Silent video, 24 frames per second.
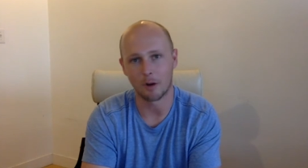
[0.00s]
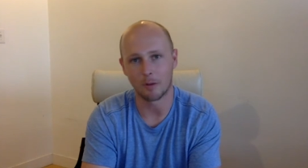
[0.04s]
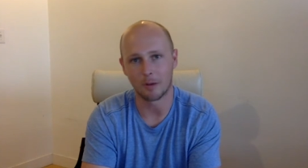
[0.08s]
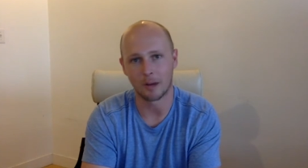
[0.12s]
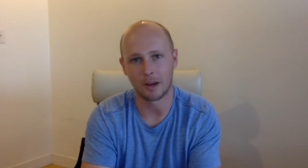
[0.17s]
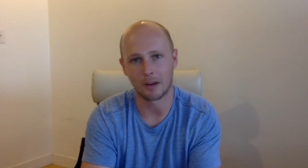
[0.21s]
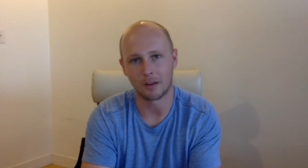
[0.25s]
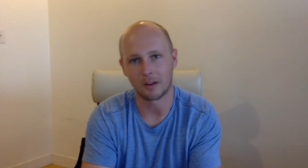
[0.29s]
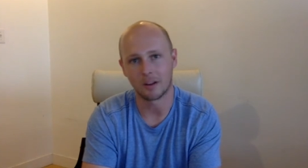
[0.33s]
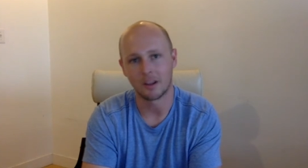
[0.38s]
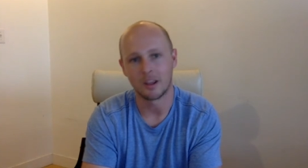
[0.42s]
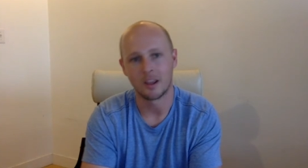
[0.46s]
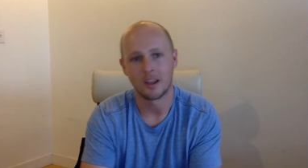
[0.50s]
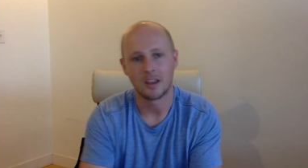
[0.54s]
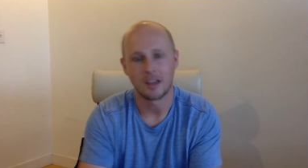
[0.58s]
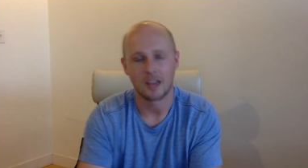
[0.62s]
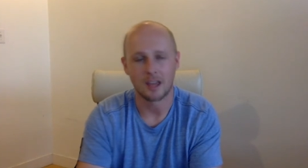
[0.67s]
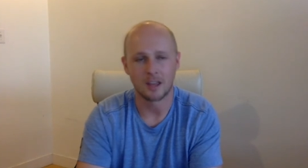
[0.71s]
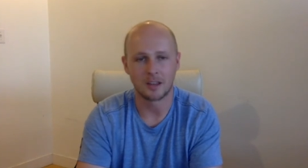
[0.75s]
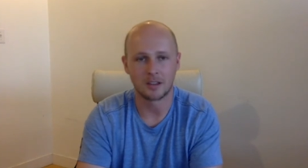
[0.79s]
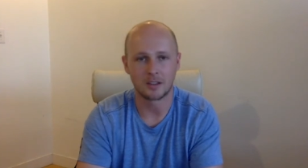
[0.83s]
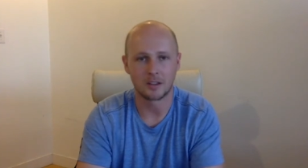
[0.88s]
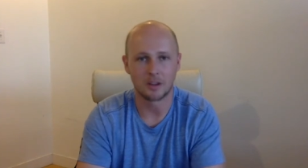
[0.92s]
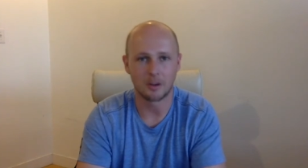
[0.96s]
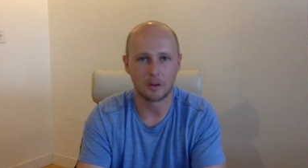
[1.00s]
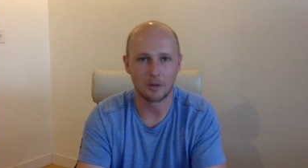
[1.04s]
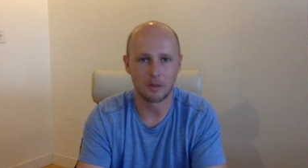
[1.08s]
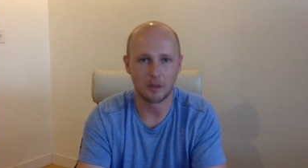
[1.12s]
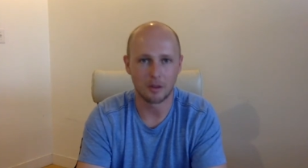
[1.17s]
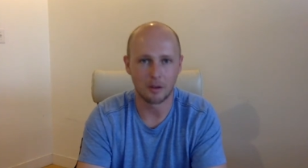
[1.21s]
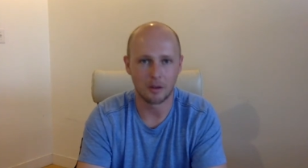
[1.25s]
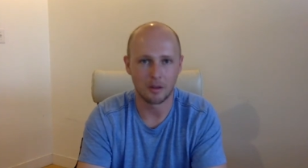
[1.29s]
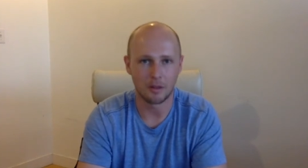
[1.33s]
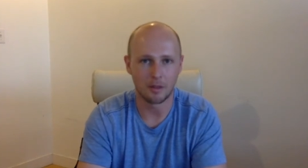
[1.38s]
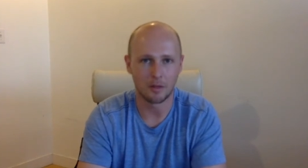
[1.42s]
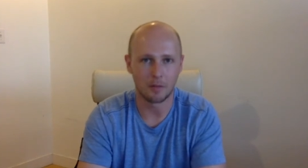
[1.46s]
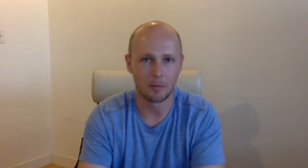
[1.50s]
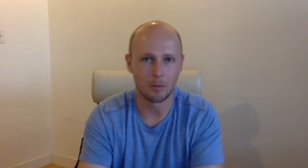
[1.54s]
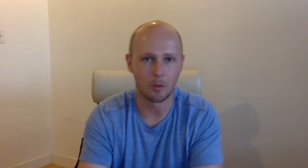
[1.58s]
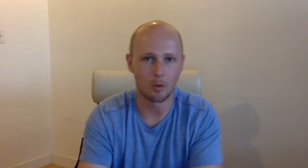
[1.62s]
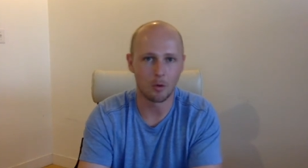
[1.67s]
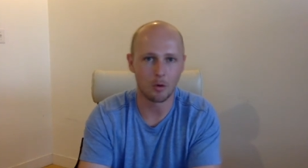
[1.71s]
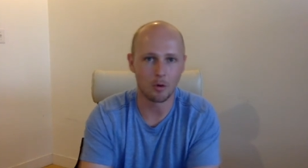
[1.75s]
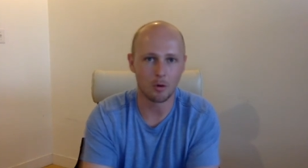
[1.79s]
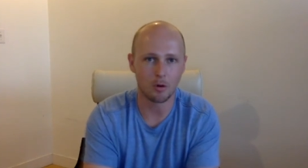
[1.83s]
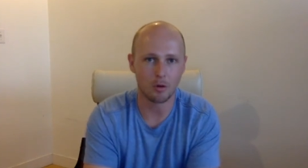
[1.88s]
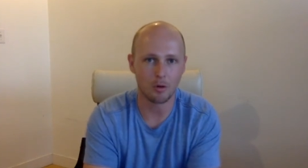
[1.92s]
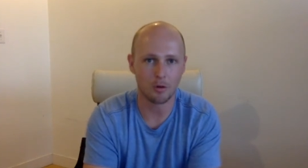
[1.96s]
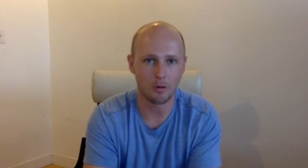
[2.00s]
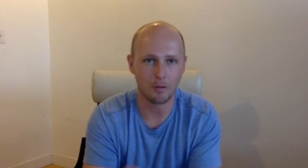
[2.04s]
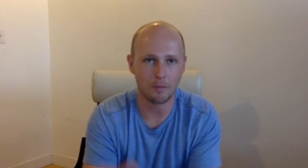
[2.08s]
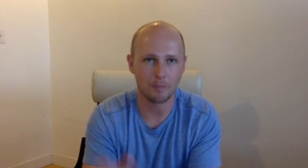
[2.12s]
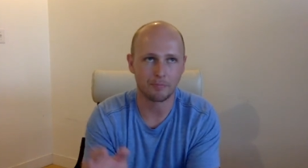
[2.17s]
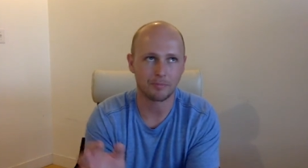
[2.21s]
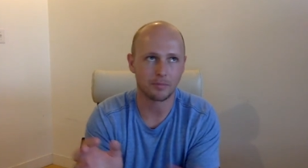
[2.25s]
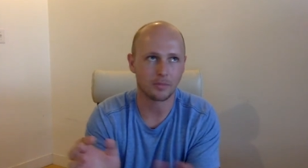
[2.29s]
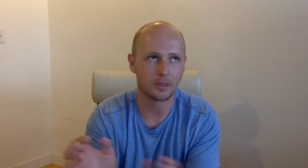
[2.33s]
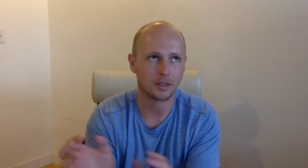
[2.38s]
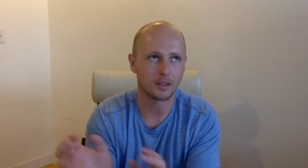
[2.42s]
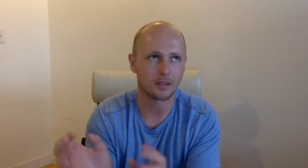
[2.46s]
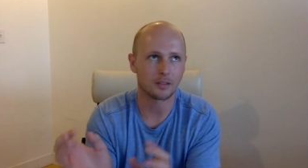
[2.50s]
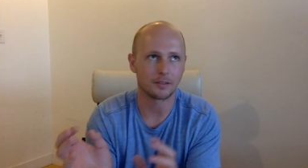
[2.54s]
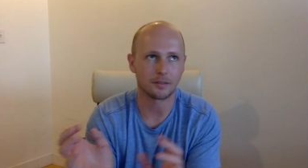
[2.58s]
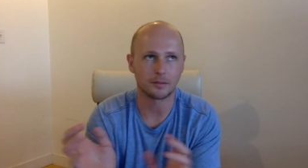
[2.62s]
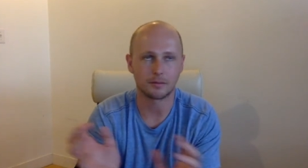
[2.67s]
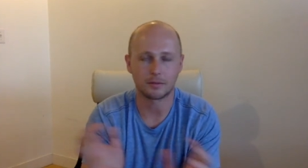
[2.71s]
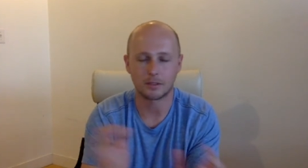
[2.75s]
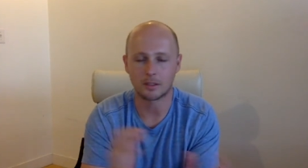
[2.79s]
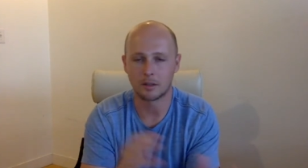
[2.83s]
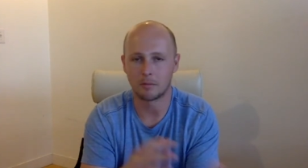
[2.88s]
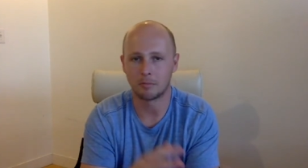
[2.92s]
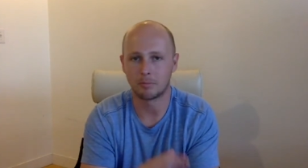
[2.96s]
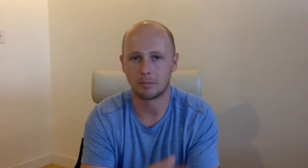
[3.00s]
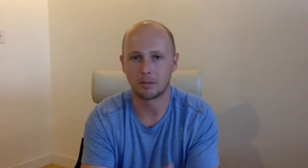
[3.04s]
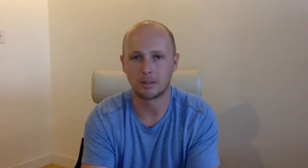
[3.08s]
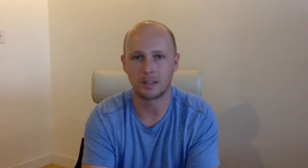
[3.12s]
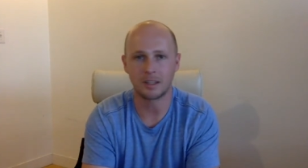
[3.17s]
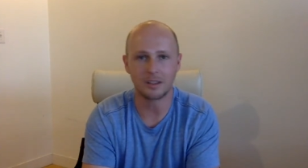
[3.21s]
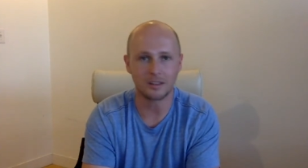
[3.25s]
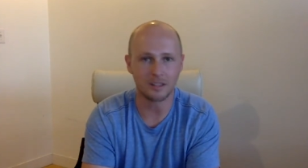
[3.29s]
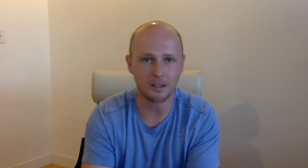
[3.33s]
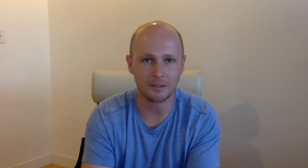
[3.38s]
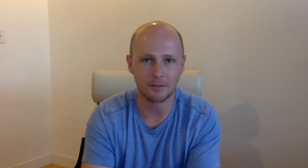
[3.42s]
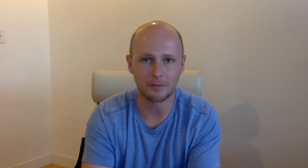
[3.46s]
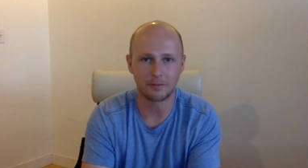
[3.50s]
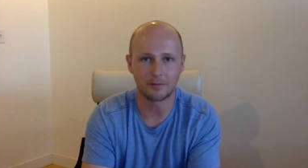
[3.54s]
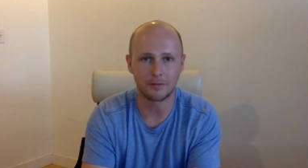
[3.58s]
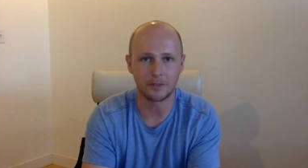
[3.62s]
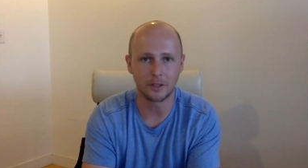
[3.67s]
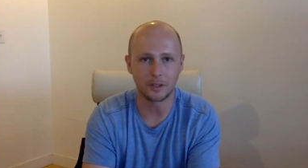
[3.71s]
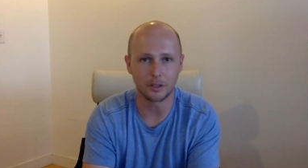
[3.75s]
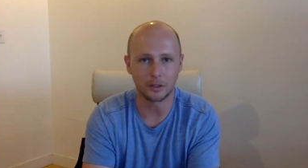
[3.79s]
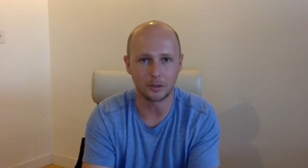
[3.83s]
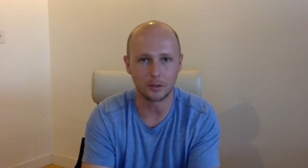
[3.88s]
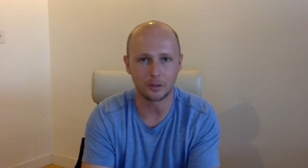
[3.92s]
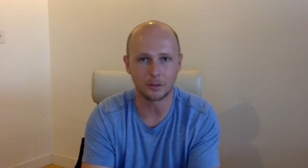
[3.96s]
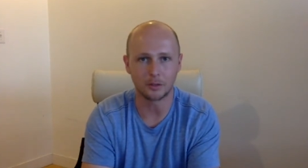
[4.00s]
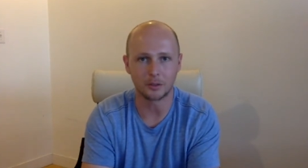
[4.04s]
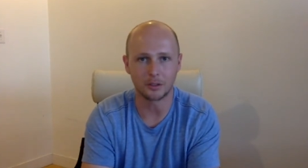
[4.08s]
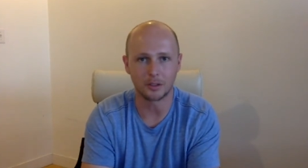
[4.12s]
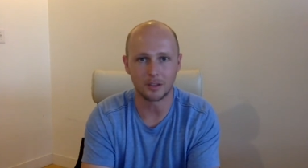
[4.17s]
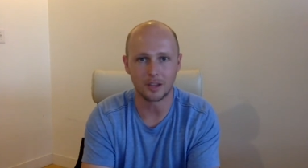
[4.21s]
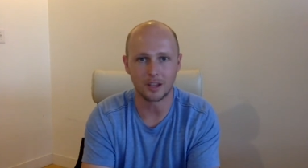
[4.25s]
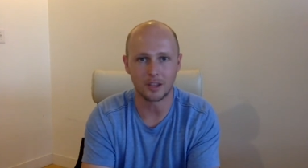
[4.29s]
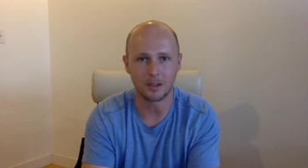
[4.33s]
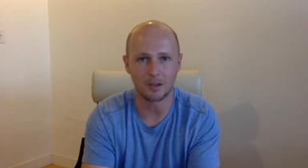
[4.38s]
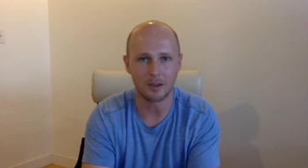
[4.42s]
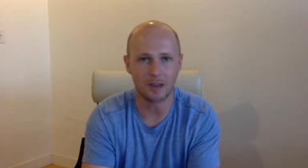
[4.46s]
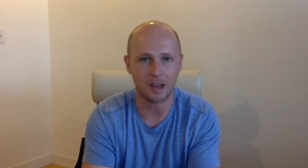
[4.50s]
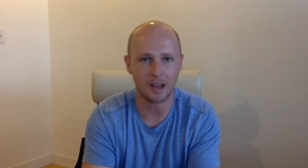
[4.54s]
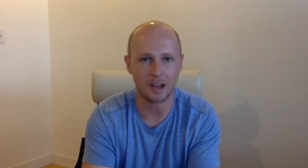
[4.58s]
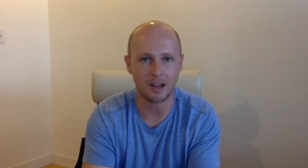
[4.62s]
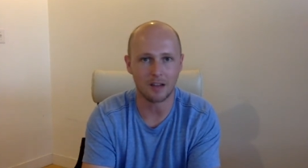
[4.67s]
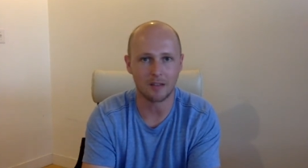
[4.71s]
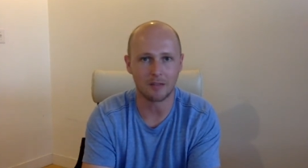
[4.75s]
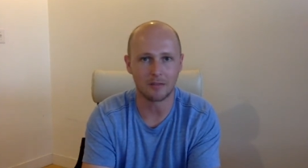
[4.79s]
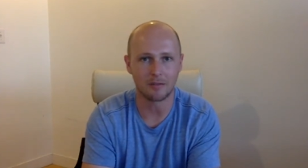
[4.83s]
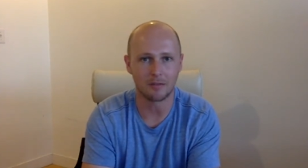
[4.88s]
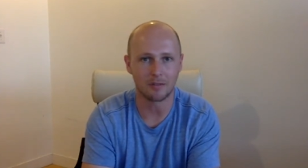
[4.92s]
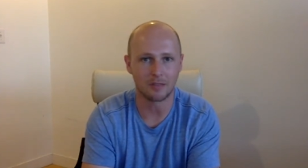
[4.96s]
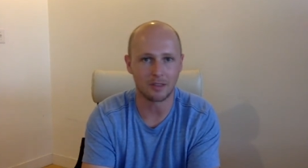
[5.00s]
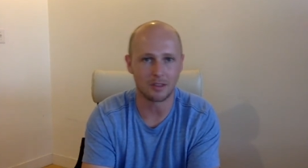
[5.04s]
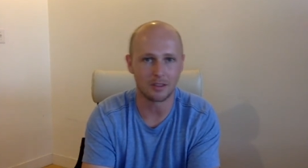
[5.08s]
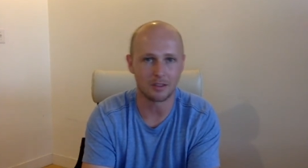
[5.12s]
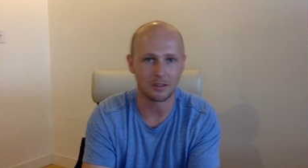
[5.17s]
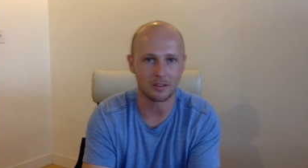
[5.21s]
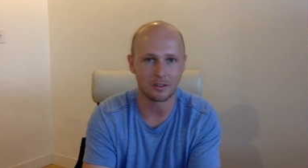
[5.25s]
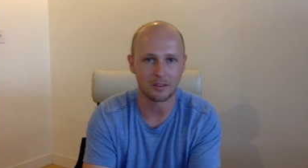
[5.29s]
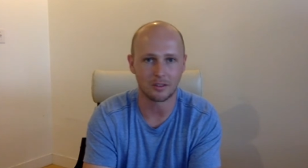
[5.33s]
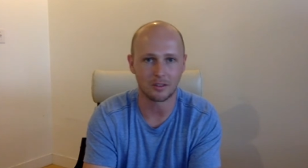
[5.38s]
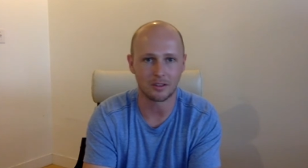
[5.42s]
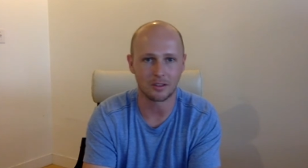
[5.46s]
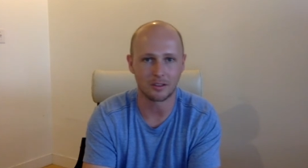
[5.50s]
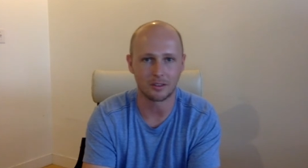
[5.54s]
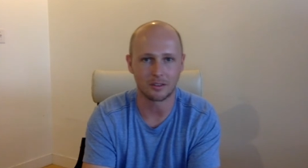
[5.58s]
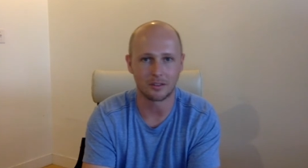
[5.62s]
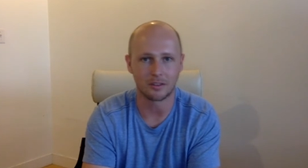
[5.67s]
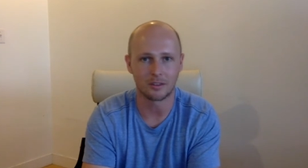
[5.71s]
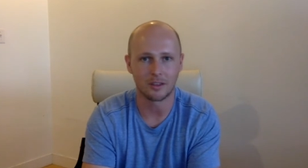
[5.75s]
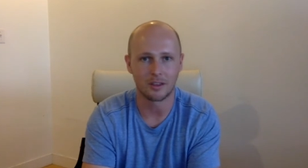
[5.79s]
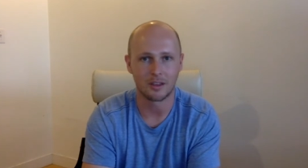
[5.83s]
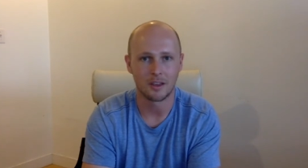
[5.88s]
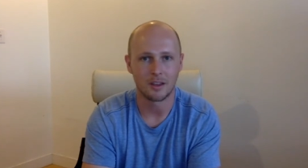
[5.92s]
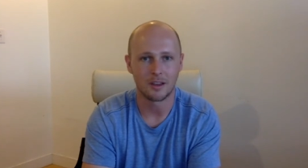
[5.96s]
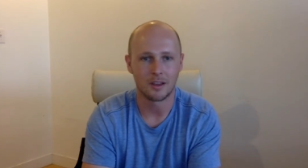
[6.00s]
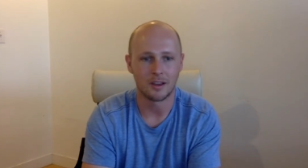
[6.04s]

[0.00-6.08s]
about. And so the more completely filled that you have these